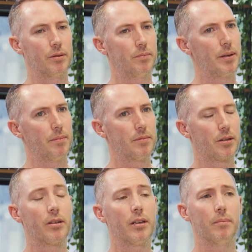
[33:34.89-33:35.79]
will be
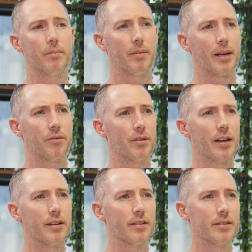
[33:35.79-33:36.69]
totally made
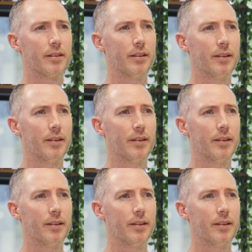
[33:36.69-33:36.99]
redundant.